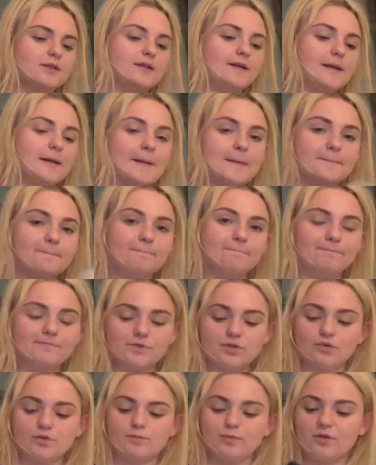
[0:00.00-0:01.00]
Um,
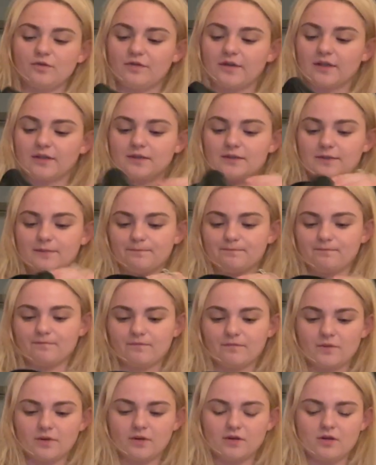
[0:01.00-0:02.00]
so it's perfect.
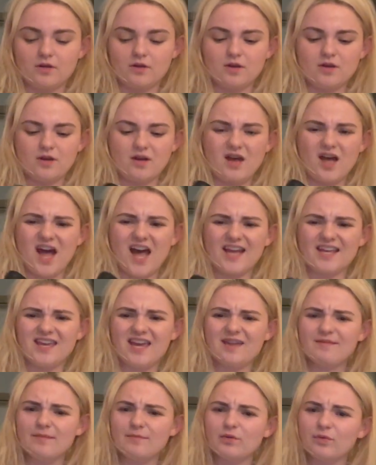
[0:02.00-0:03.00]
I
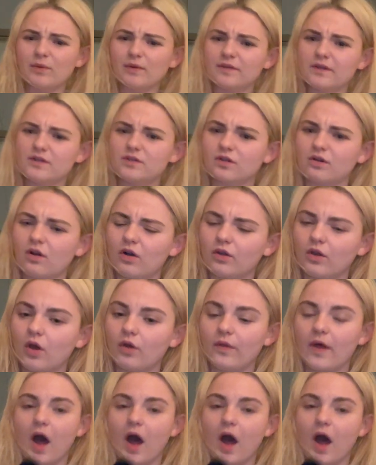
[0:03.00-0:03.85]
can't remember what these are called. Oh, the